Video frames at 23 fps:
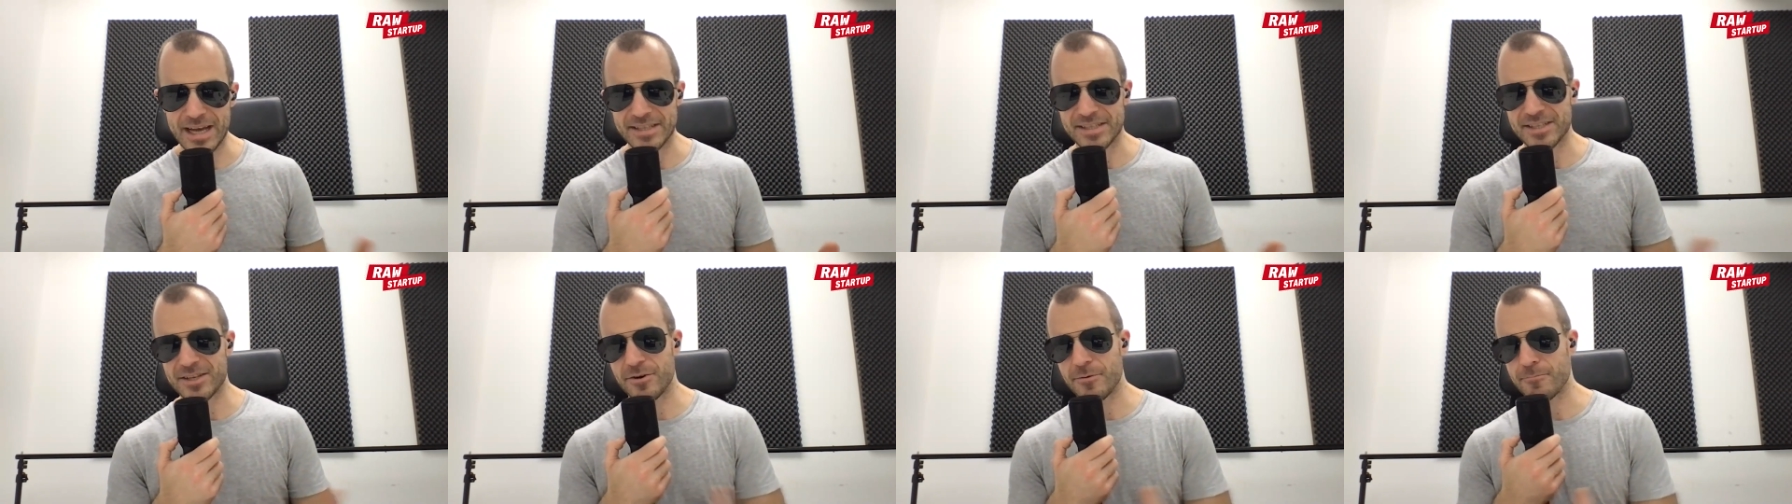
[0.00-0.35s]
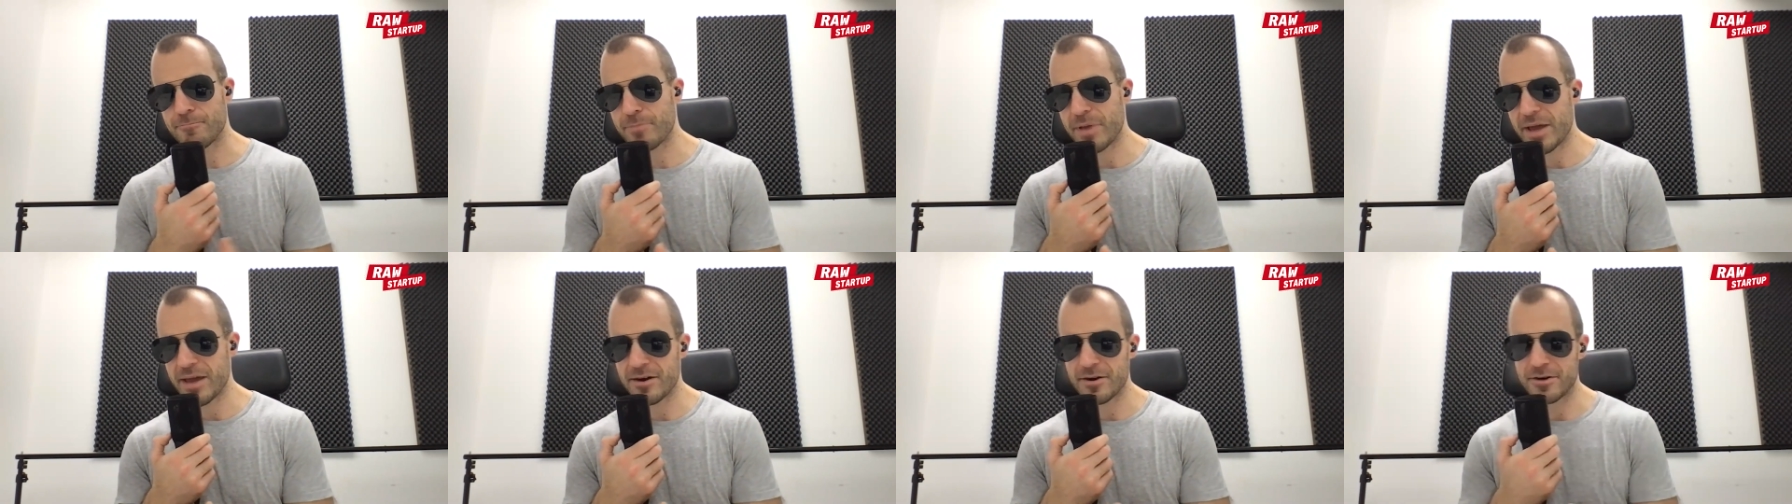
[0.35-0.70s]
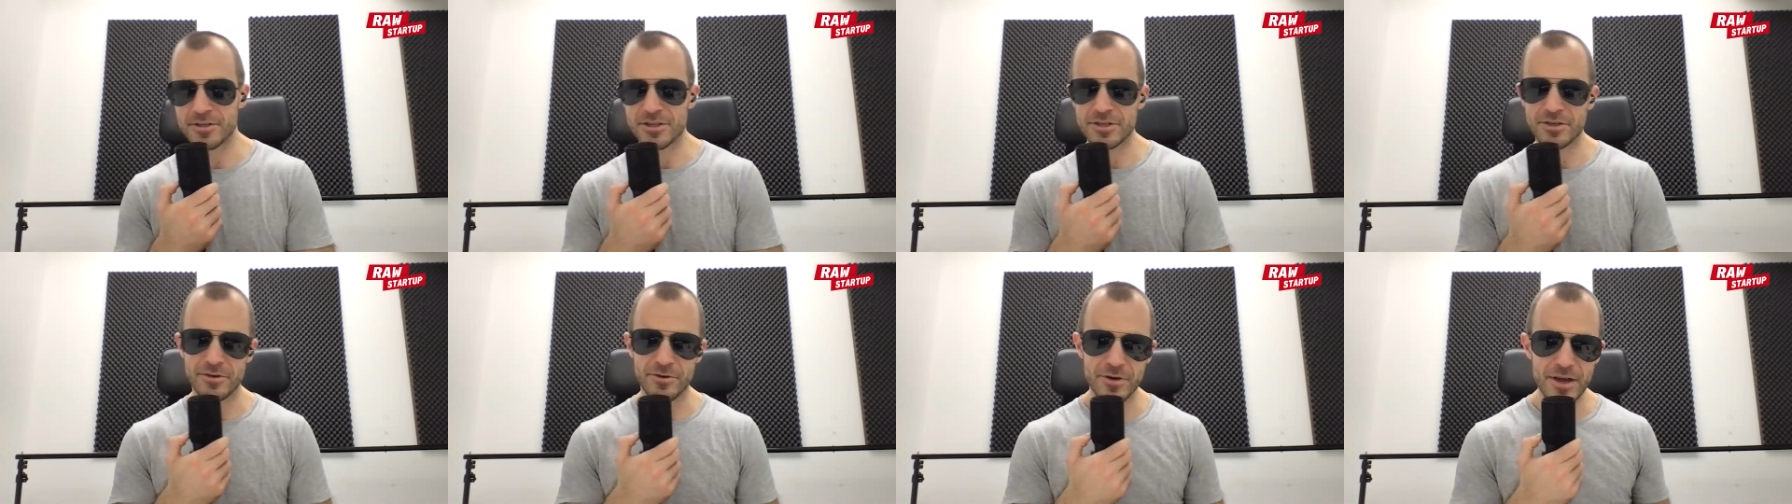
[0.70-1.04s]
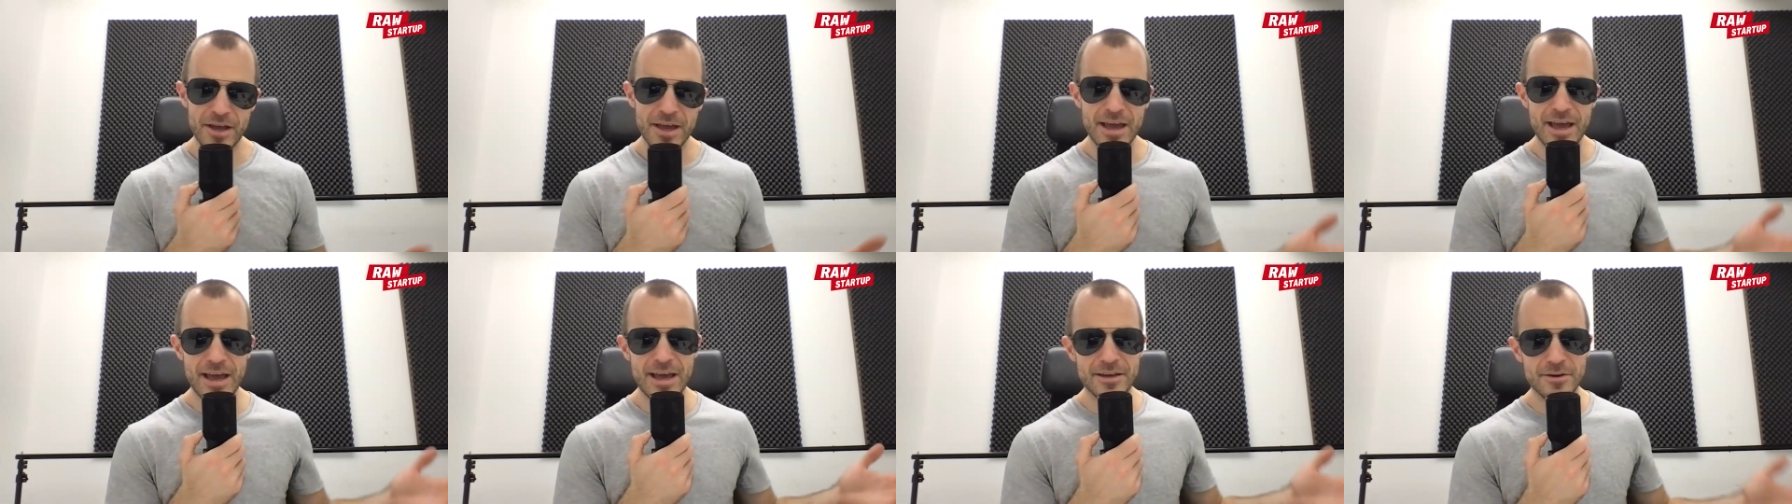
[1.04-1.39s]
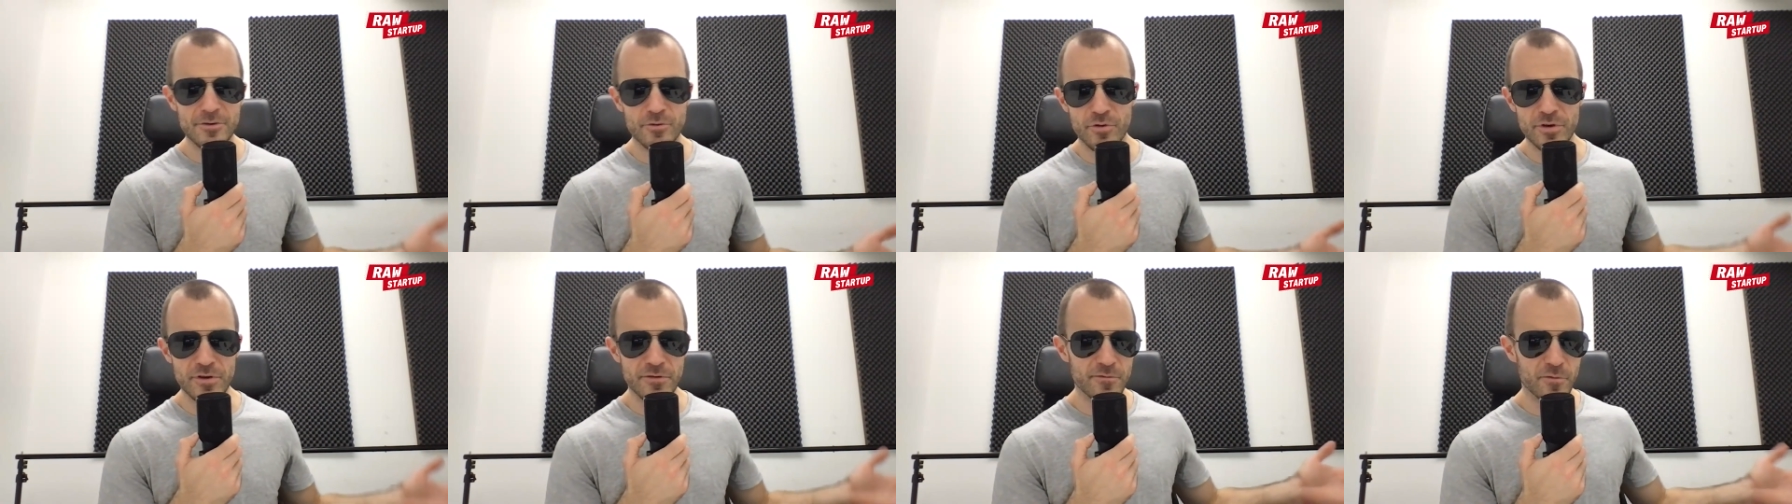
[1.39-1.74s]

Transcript: as yeah, compared to Henry